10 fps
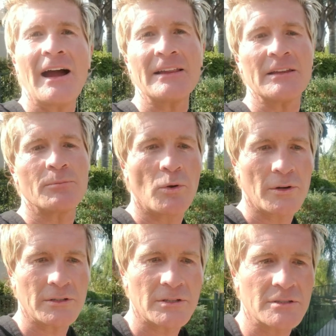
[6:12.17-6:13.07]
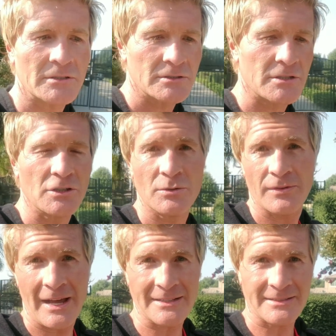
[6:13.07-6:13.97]
Highly important to do
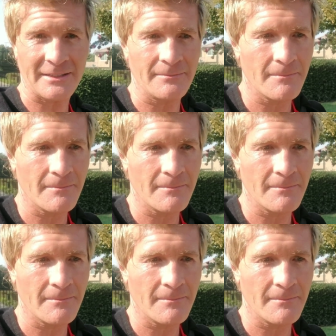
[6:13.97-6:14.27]
fasting.